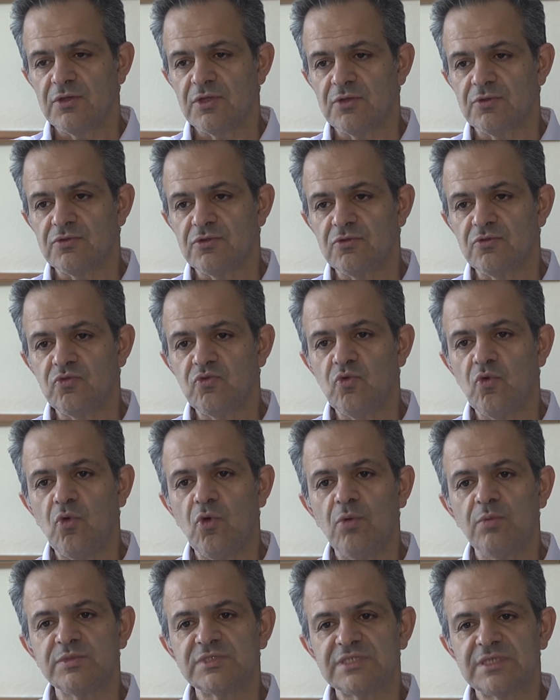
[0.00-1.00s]
the
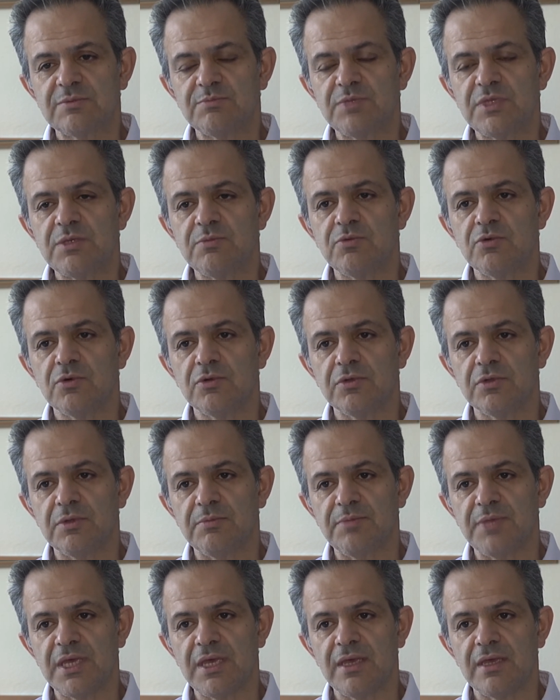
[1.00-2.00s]
norms that people
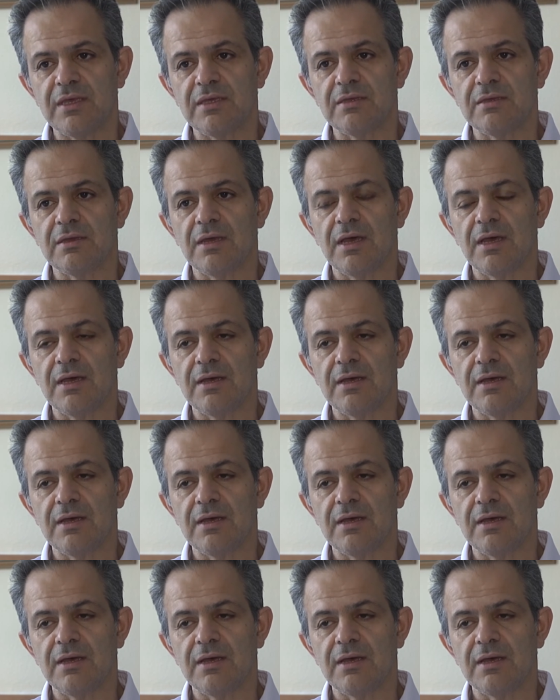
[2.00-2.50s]
obey,